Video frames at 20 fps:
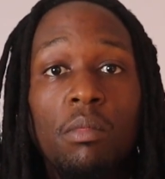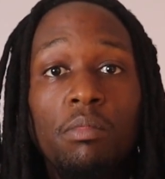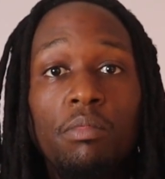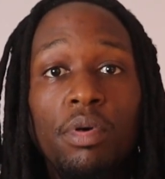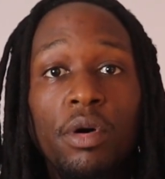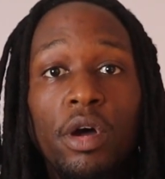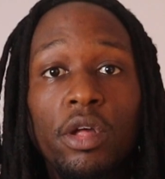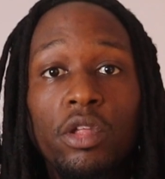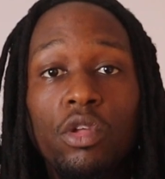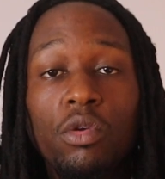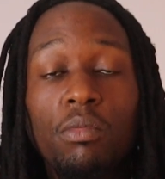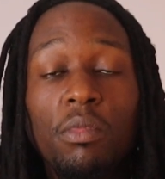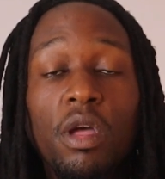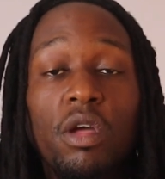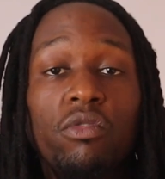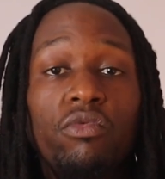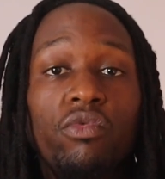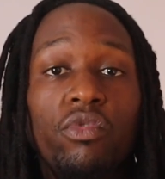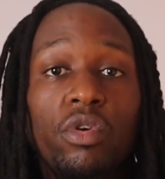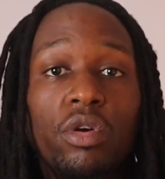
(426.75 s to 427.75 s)
But you may
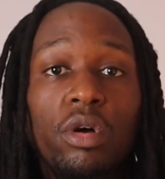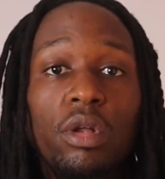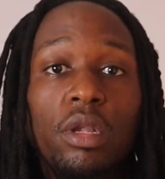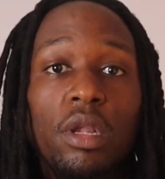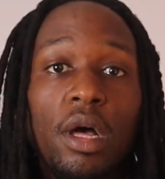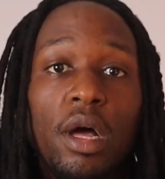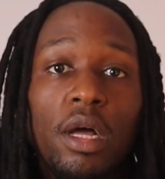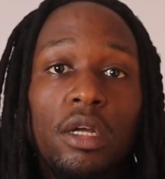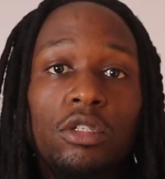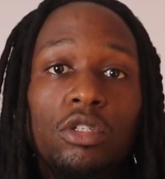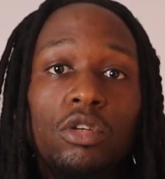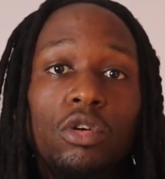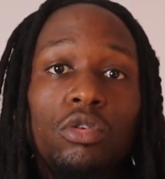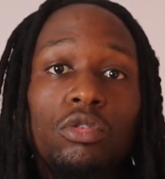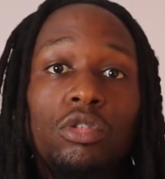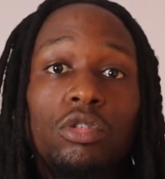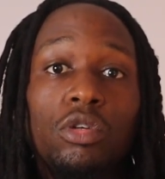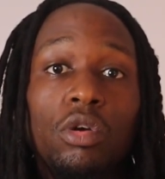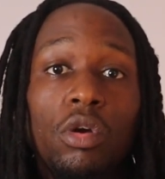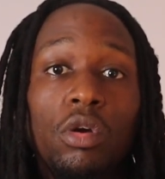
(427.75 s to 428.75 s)
realize, you know,
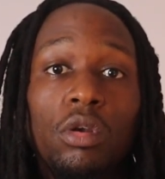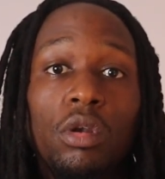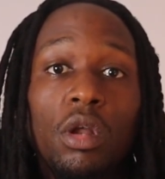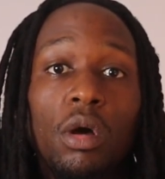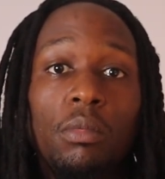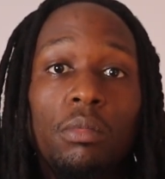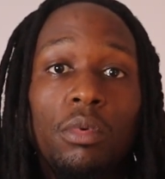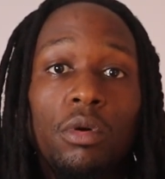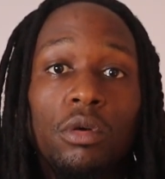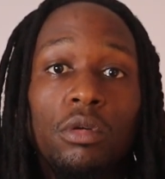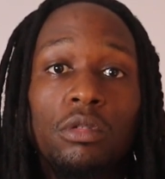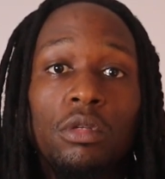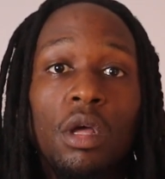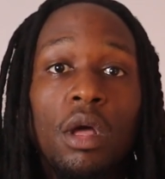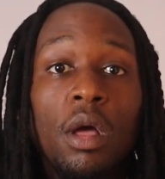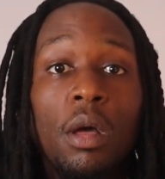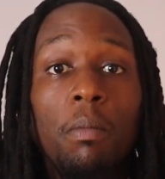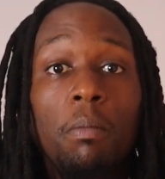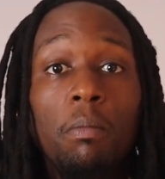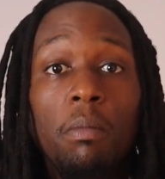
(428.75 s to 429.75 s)
certain numbers
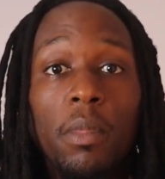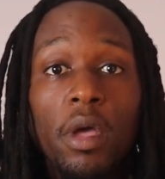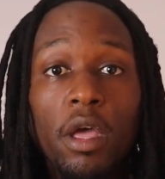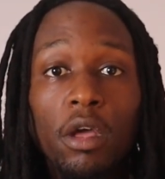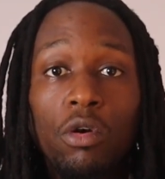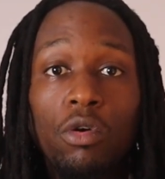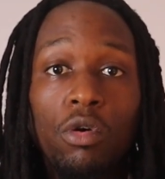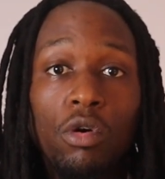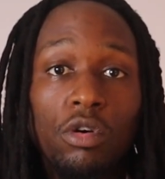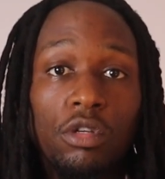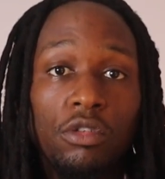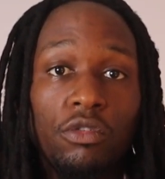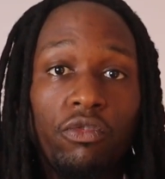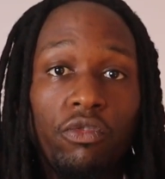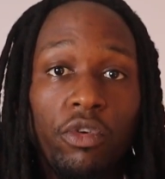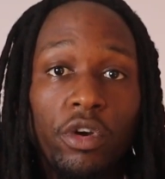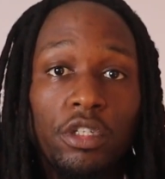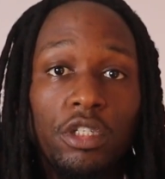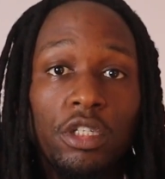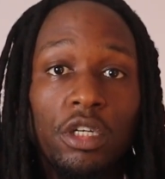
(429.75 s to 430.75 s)
may cause
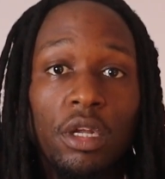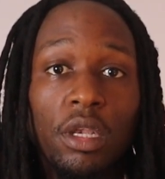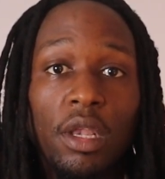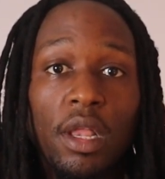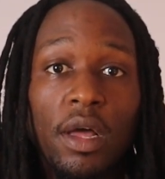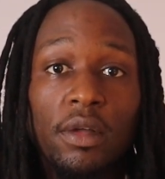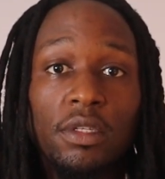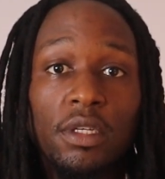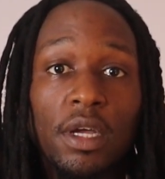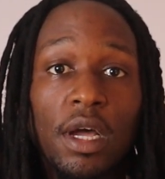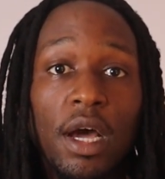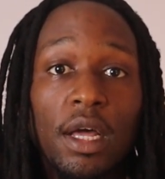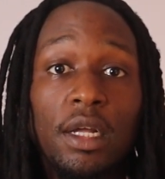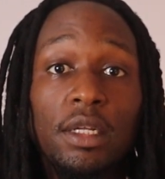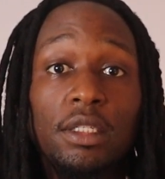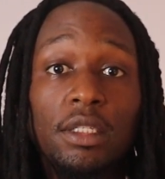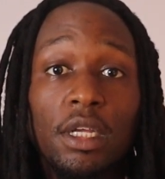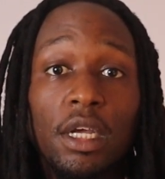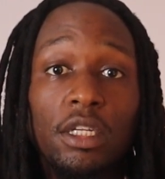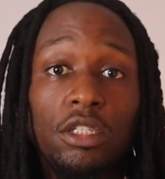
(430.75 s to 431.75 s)
friction in your life to kind
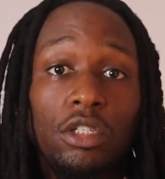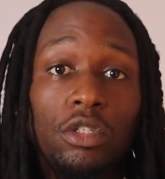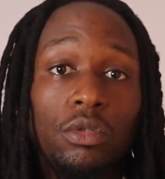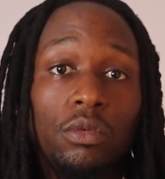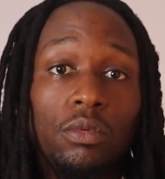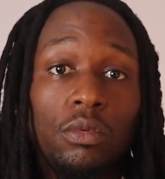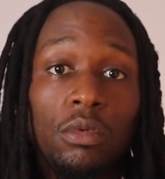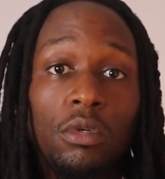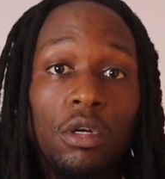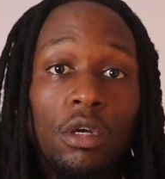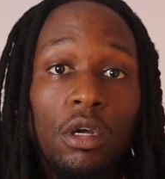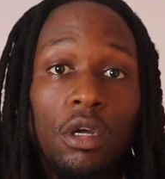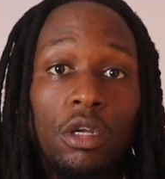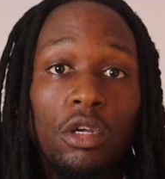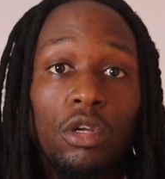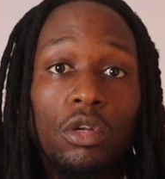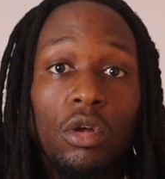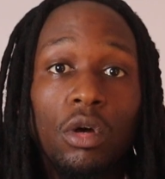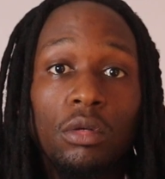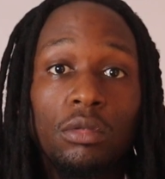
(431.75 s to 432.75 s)
of test you,
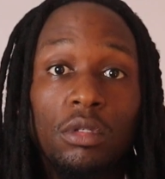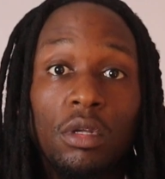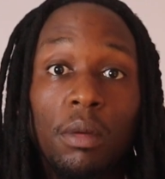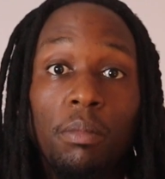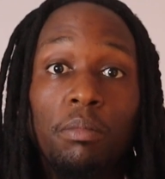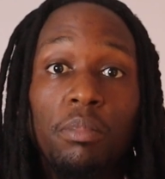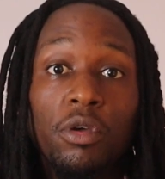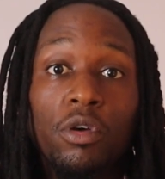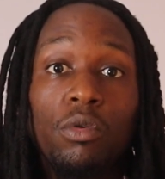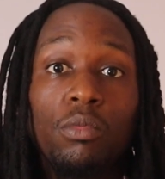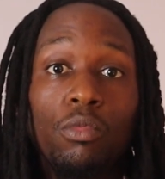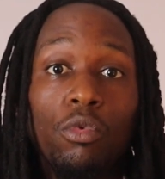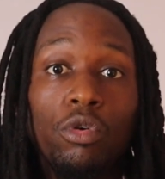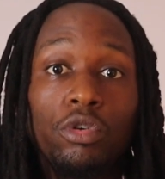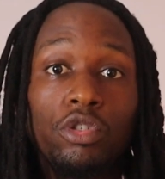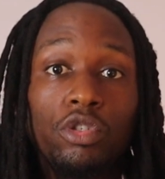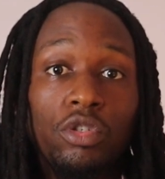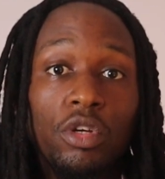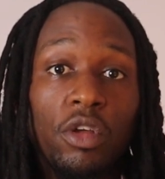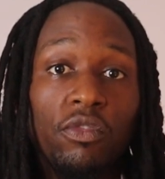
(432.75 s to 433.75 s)
you know what I'm saying, build more
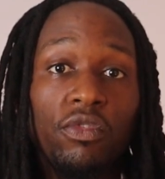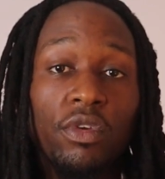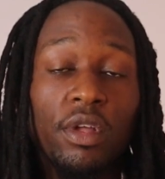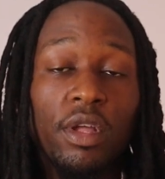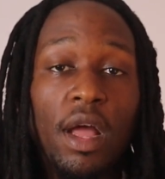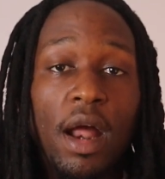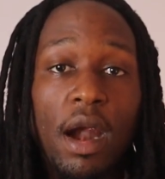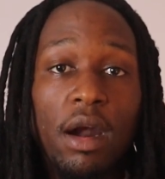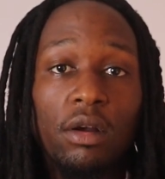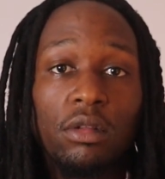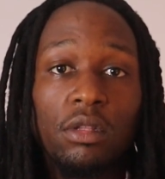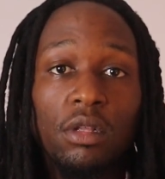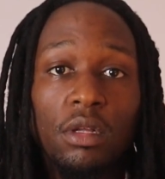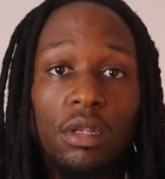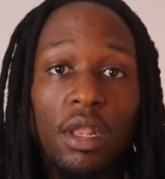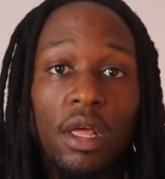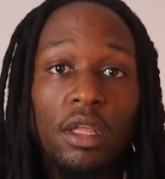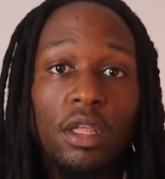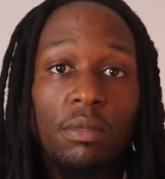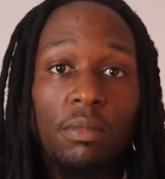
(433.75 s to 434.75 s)
strength and character.
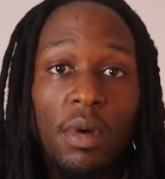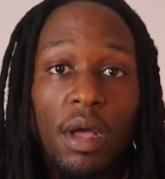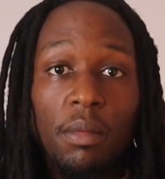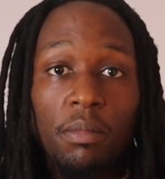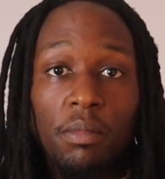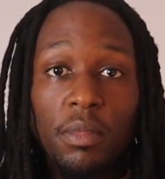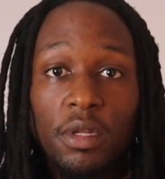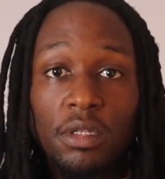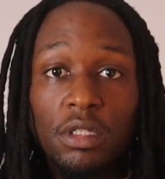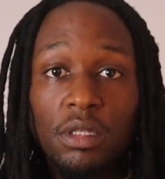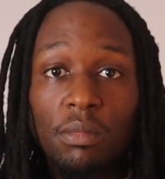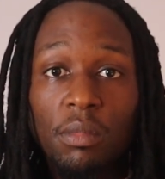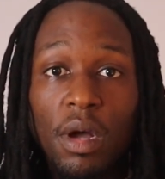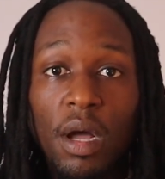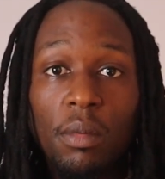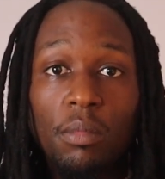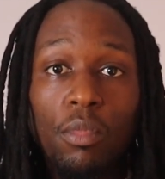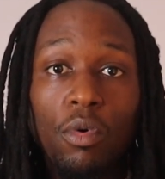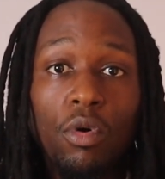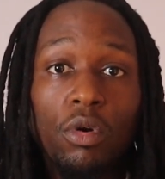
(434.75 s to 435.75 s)
Like you might meet
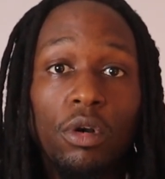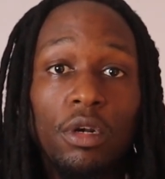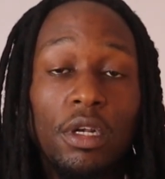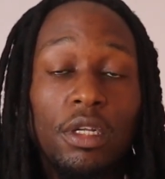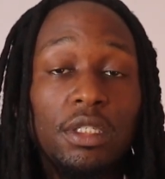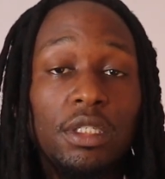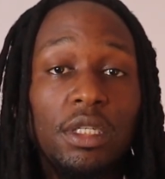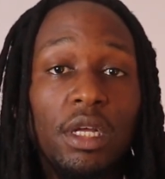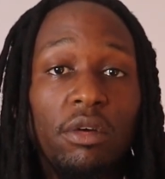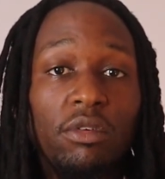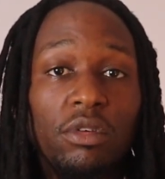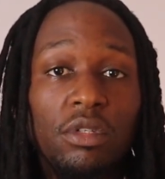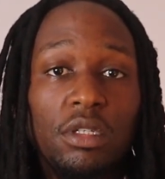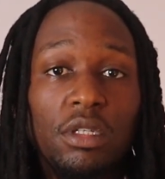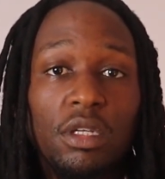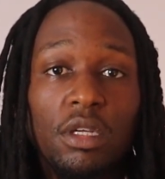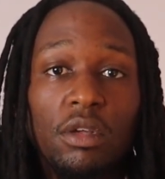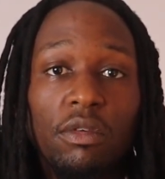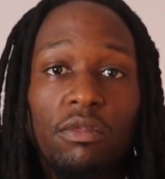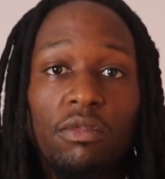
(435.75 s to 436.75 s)
somebody born on the
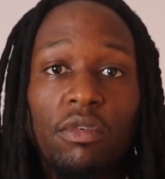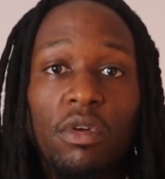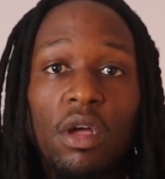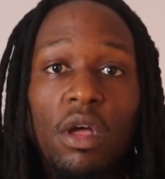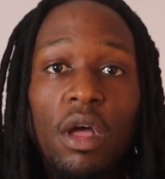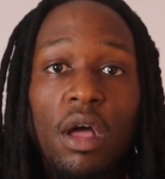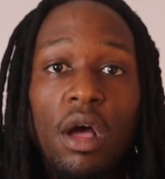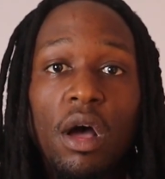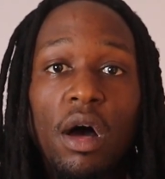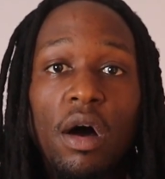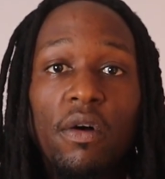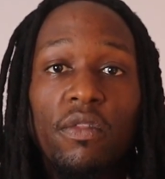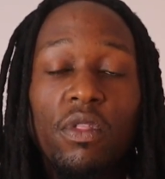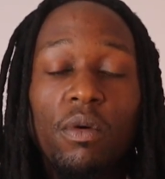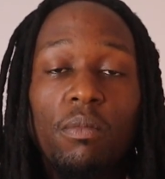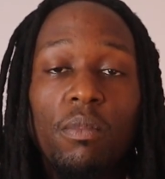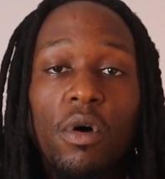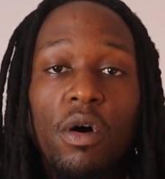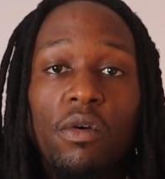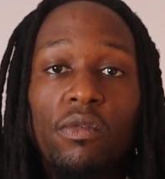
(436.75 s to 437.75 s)
17th of the
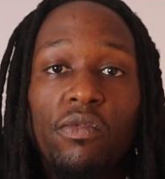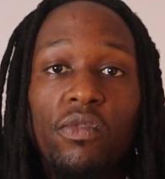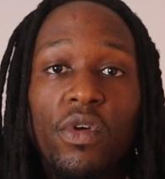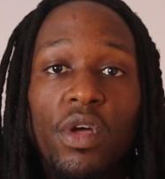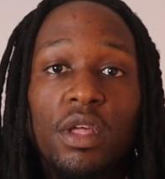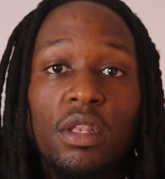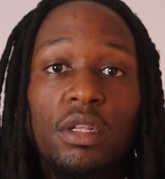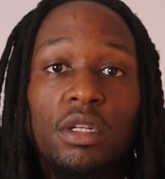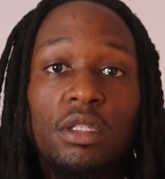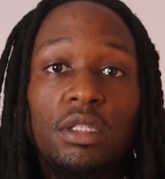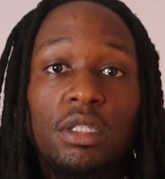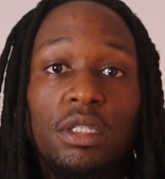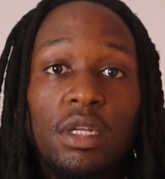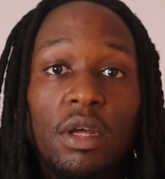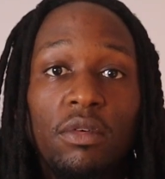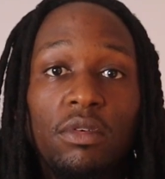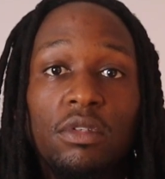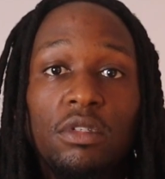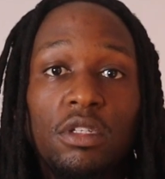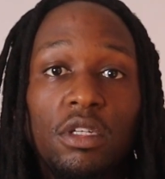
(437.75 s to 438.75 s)
month, and this
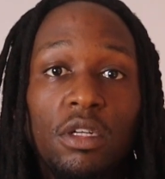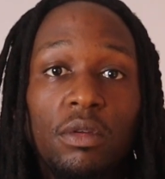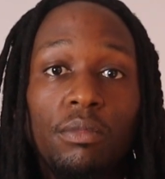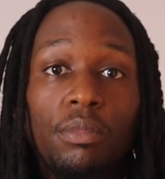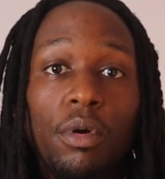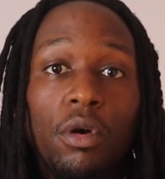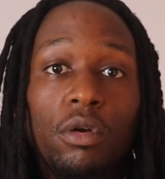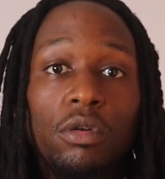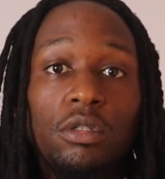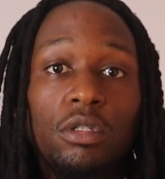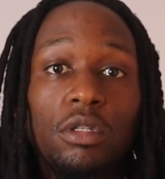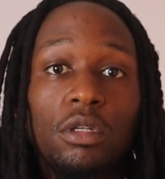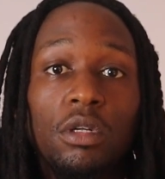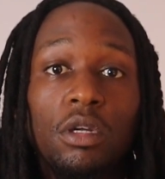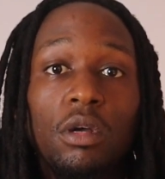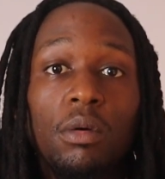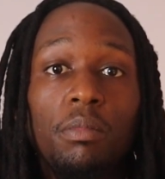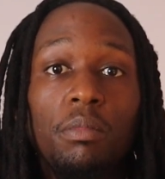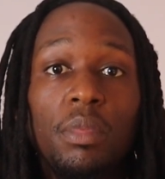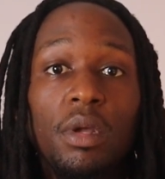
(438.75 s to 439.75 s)
17th person
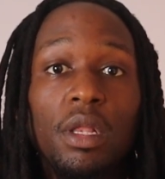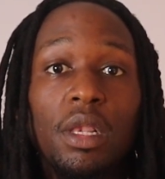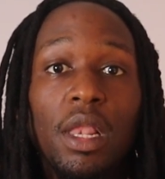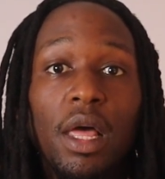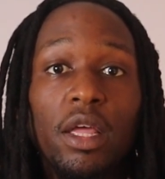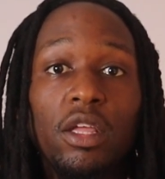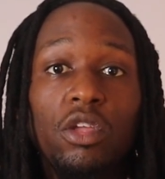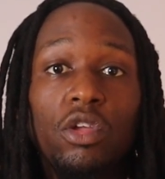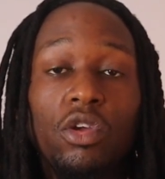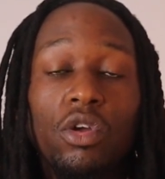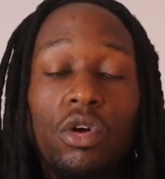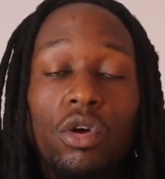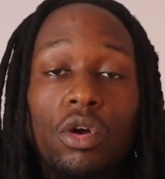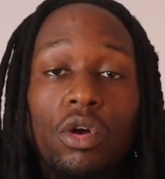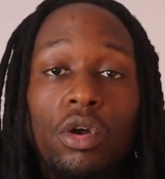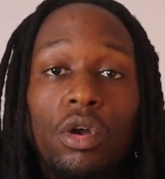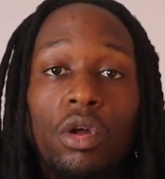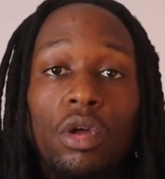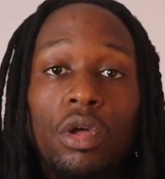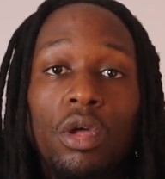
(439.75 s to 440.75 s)
could be like
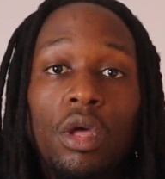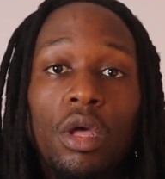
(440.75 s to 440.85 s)
your